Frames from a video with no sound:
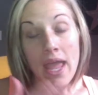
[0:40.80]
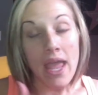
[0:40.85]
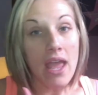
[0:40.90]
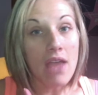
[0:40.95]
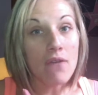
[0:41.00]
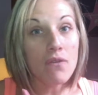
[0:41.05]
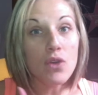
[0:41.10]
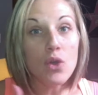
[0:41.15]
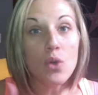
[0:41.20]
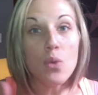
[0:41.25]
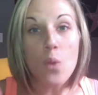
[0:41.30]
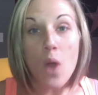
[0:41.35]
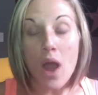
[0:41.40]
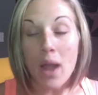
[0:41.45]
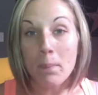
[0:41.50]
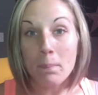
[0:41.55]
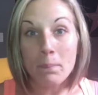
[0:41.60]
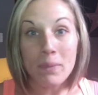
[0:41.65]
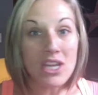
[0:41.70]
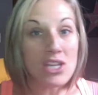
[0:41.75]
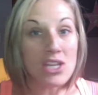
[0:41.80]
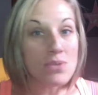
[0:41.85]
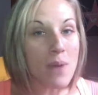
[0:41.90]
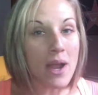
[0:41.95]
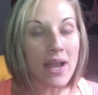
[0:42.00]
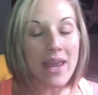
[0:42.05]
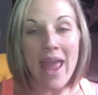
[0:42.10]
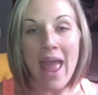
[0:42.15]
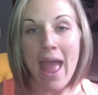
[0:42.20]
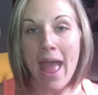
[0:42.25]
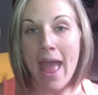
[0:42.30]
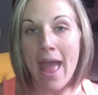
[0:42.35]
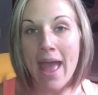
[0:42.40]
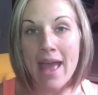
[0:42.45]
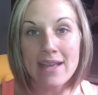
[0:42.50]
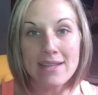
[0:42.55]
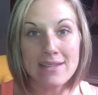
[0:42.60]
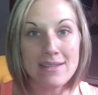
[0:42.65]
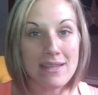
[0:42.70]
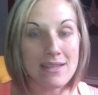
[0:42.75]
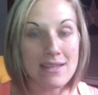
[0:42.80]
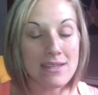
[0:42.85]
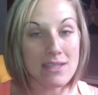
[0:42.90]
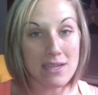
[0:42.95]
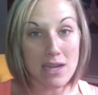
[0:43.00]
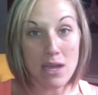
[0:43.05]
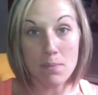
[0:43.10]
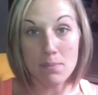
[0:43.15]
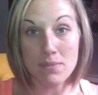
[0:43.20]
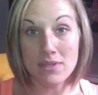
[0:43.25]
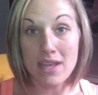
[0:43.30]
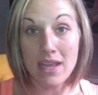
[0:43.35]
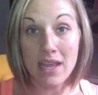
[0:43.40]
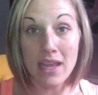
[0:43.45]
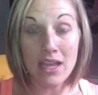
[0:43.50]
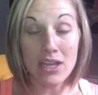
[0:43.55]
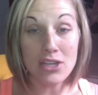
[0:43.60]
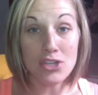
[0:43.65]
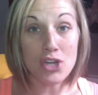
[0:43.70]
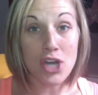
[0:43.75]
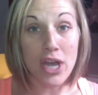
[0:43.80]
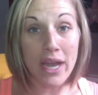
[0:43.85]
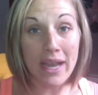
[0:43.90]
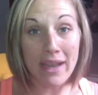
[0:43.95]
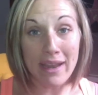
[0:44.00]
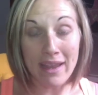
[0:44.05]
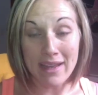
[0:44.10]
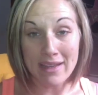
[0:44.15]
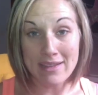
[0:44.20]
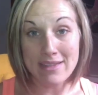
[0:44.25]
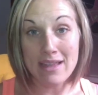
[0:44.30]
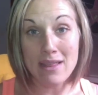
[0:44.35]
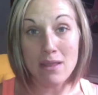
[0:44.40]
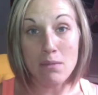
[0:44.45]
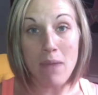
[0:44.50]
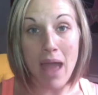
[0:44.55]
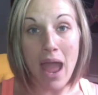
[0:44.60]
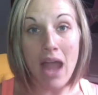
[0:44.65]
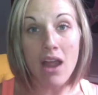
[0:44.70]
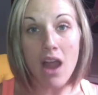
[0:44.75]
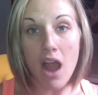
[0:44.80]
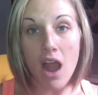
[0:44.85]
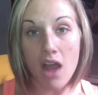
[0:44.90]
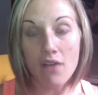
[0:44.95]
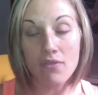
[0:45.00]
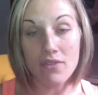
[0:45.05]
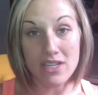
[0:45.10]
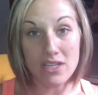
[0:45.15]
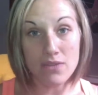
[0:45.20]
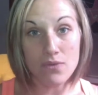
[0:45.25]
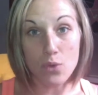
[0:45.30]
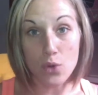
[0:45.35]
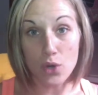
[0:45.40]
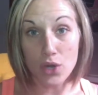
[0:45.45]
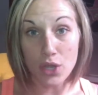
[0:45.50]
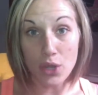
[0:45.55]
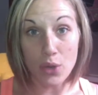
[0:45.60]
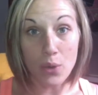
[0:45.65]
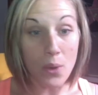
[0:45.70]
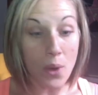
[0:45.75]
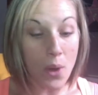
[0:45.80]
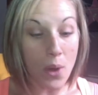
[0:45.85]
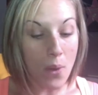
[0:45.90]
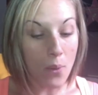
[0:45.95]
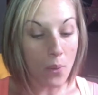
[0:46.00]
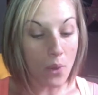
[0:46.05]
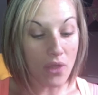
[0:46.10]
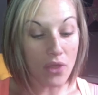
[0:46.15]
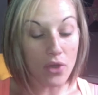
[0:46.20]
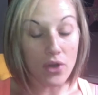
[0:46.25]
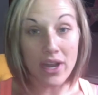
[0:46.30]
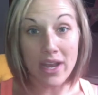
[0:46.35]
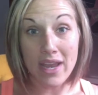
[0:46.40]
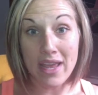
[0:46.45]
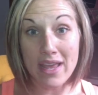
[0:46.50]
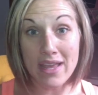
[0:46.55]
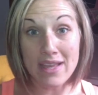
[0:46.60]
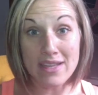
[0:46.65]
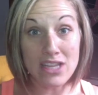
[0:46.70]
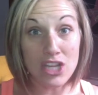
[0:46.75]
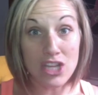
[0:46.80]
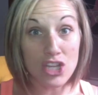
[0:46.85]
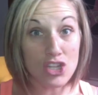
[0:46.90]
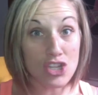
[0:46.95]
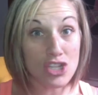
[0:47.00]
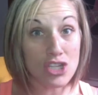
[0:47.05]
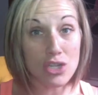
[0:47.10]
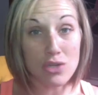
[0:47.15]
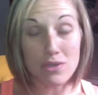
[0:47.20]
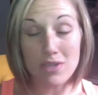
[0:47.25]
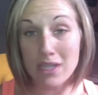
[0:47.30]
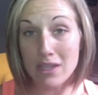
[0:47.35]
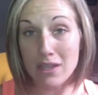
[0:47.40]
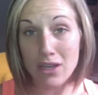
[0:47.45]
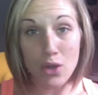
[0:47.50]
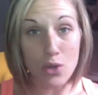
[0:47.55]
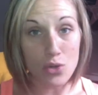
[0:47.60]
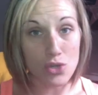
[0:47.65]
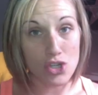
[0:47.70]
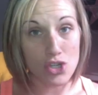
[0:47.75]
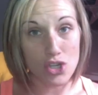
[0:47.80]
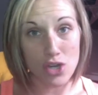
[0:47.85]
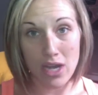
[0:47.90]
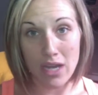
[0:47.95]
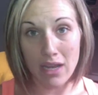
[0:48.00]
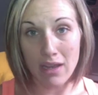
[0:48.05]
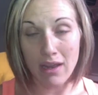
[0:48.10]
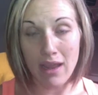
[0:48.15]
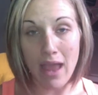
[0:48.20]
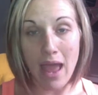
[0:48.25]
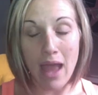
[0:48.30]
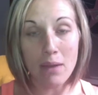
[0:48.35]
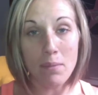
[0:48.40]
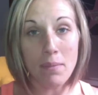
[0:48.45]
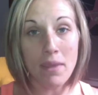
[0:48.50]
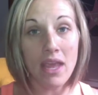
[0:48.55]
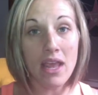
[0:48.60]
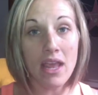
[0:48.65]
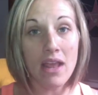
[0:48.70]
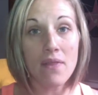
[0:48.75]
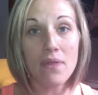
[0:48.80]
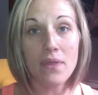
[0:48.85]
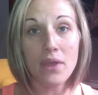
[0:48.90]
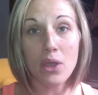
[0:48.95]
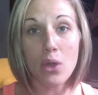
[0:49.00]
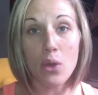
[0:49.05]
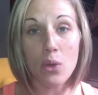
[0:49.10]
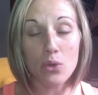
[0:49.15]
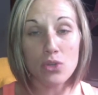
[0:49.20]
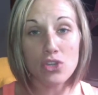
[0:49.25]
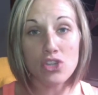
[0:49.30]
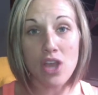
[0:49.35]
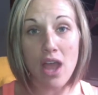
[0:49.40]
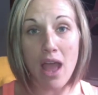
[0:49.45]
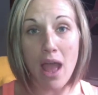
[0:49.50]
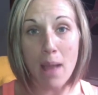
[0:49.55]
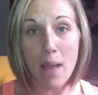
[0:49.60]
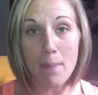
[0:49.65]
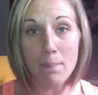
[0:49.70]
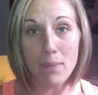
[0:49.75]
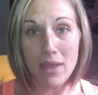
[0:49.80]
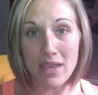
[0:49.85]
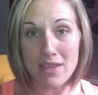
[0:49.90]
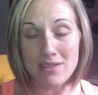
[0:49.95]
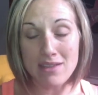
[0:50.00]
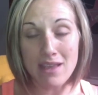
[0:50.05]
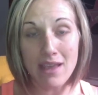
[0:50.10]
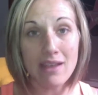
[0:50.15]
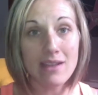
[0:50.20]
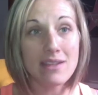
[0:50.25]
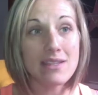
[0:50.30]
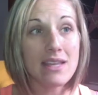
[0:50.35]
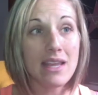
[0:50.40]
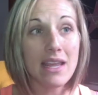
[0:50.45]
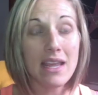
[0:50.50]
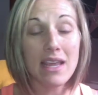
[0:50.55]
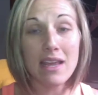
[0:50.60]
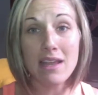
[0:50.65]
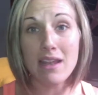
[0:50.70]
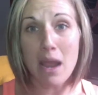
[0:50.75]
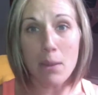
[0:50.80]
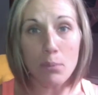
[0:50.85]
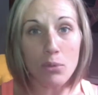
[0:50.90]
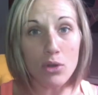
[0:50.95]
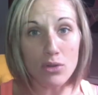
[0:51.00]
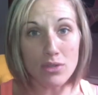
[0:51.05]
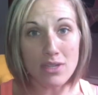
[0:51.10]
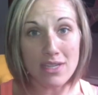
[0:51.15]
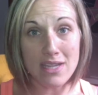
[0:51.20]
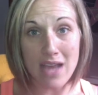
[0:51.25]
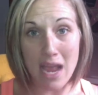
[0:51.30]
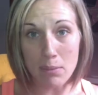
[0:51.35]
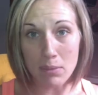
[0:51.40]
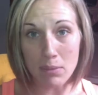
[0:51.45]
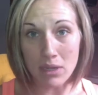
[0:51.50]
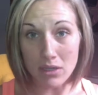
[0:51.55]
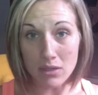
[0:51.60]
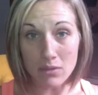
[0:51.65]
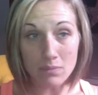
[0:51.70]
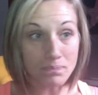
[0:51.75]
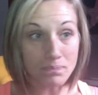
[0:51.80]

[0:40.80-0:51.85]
if you want, Beachbody has systems and trainings in the back office for you, whether it is just using the Coach Training Academy, the Coach Basics, and Emerald to Diamond.